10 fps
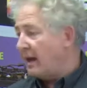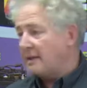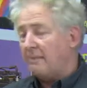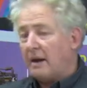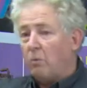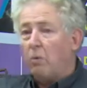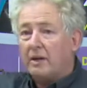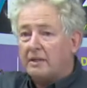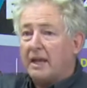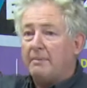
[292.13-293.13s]
it doesn't matter
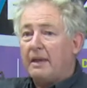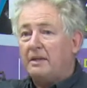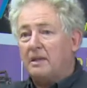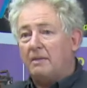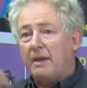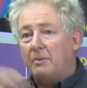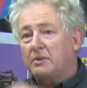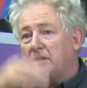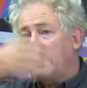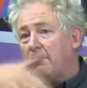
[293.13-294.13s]
what's coming into them, it will
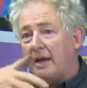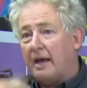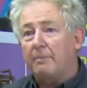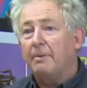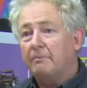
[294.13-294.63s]
step it up.